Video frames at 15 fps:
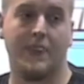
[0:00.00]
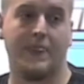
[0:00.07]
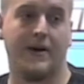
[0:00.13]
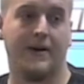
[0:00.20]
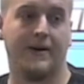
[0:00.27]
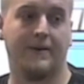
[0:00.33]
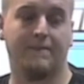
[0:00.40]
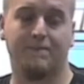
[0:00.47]

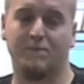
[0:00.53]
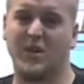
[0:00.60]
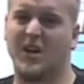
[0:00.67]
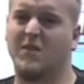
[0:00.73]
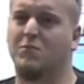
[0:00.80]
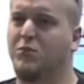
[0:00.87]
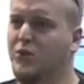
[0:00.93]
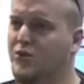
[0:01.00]

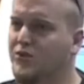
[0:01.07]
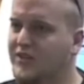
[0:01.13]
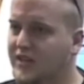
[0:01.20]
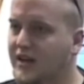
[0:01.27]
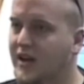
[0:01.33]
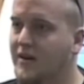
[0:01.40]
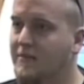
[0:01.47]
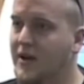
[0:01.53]
bluesy
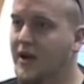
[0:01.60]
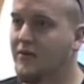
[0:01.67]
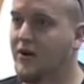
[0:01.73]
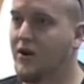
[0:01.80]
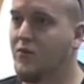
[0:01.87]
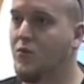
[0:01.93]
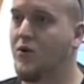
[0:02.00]
kind of background,